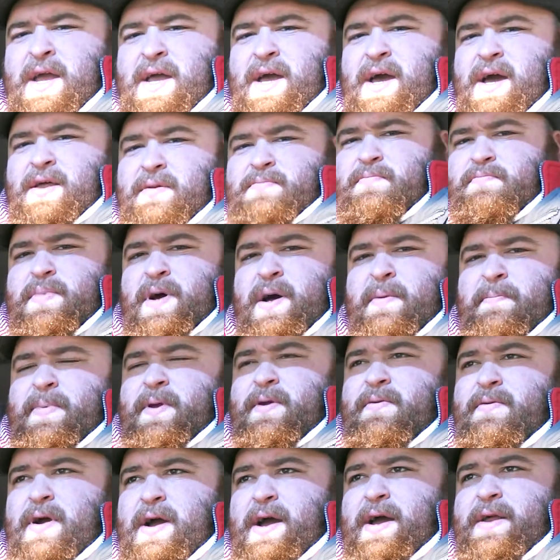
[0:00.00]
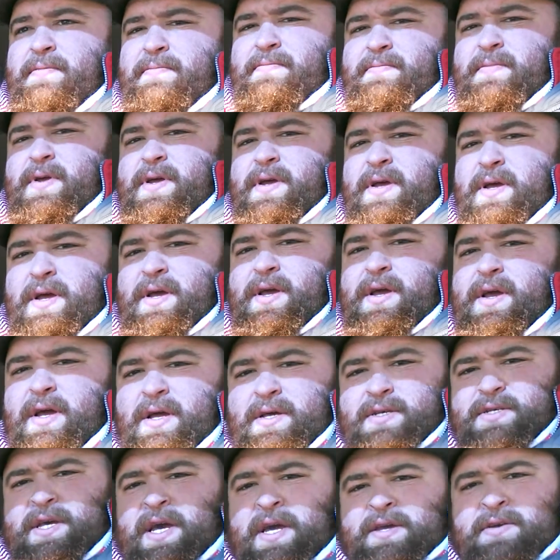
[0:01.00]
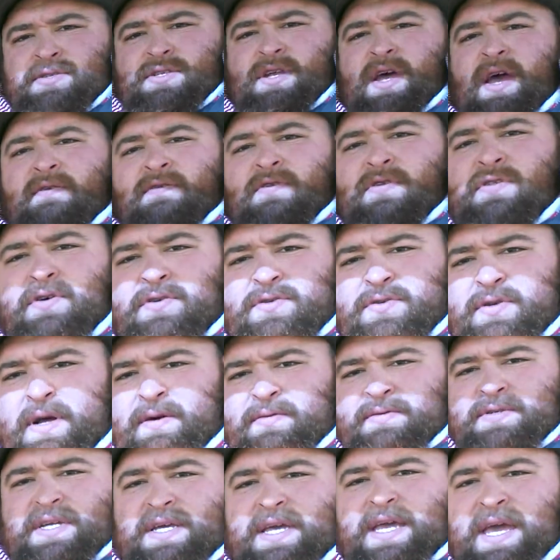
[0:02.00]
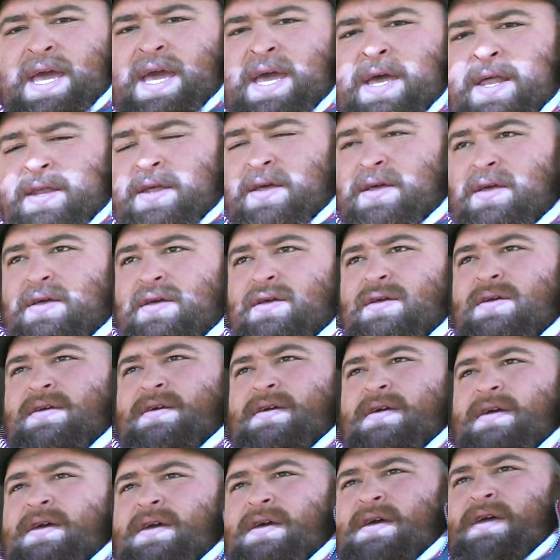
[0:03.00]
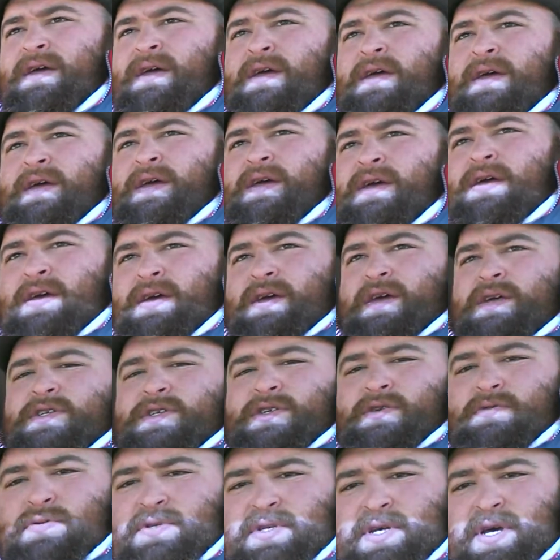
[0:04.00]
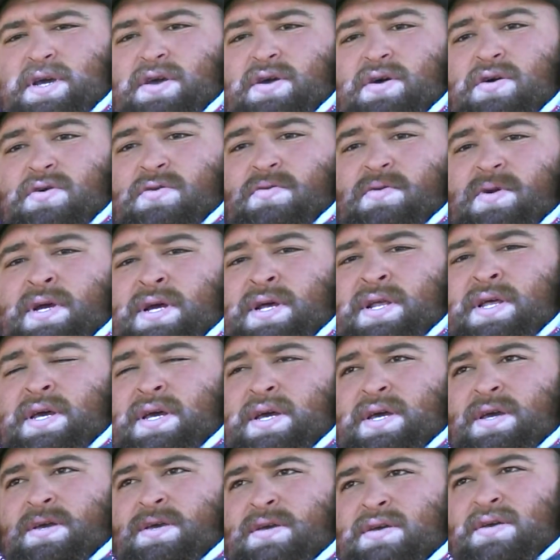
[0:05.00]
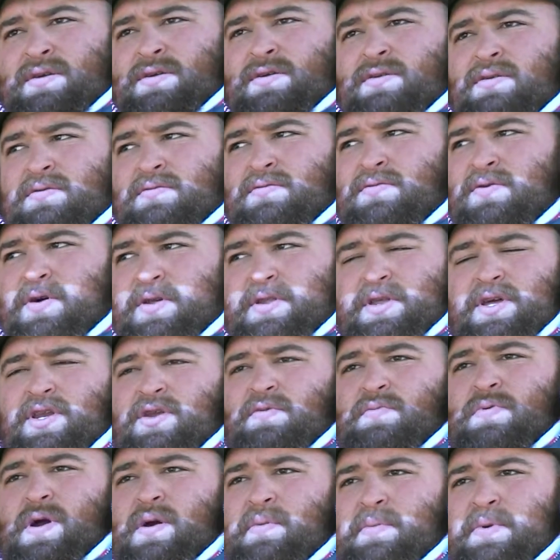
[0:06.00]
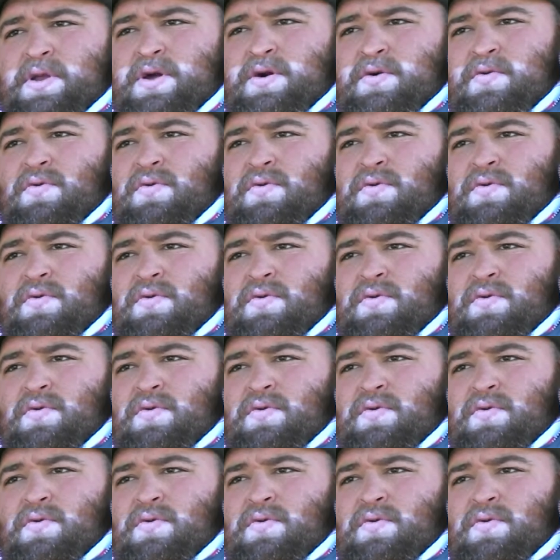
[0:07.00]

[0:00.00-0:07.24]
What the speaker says: on, bumpy ride. Yeah, I used to have one of those when I was a kid. And she was like, oh really? Well, then you probably don't